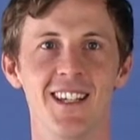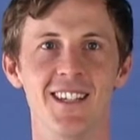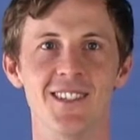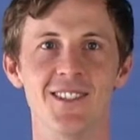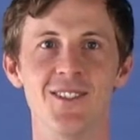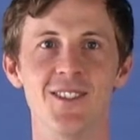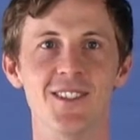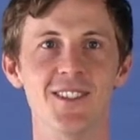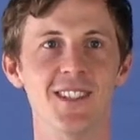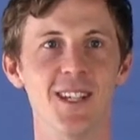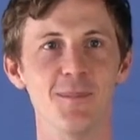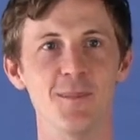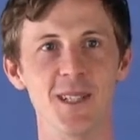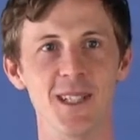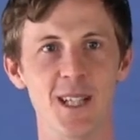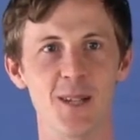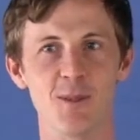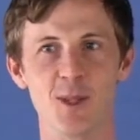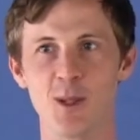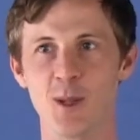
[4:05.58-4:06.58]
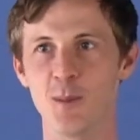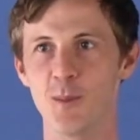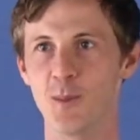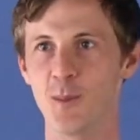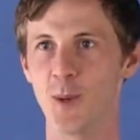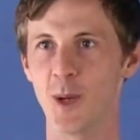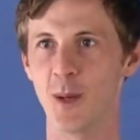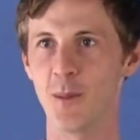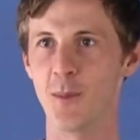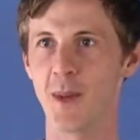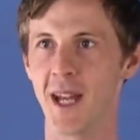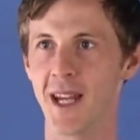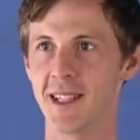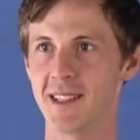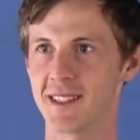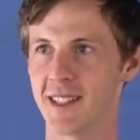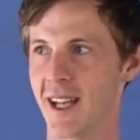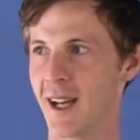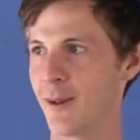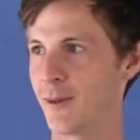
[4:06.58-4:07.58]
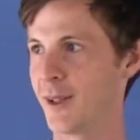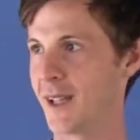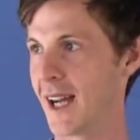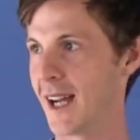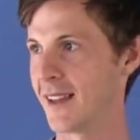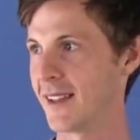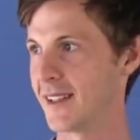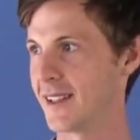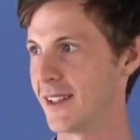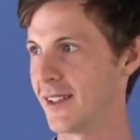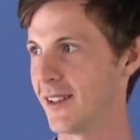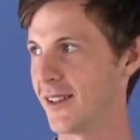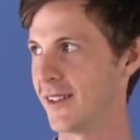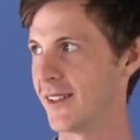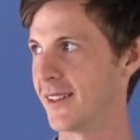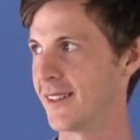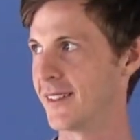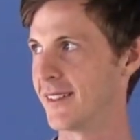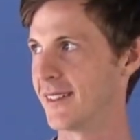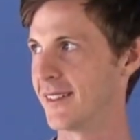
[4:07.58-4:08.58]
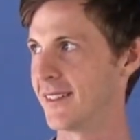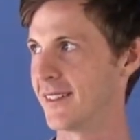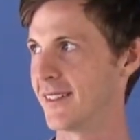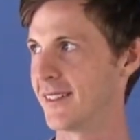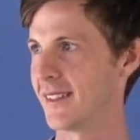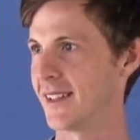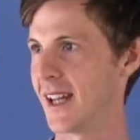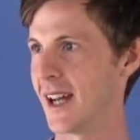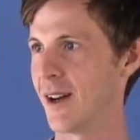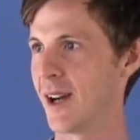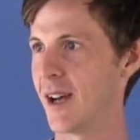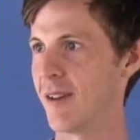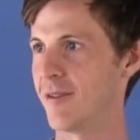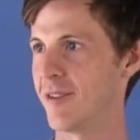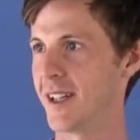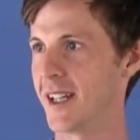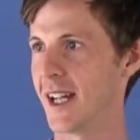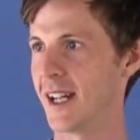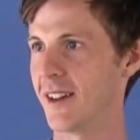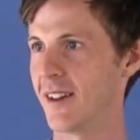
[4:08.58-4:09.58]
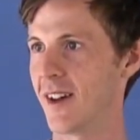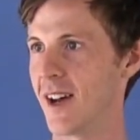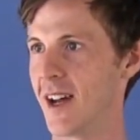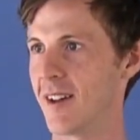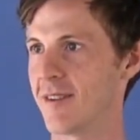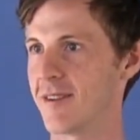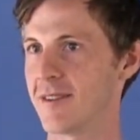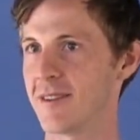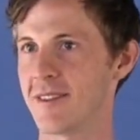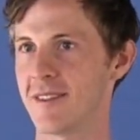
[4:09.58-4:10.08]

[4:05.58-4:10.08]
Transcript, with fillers: It's not something that we want to base our reality on, our everyday life.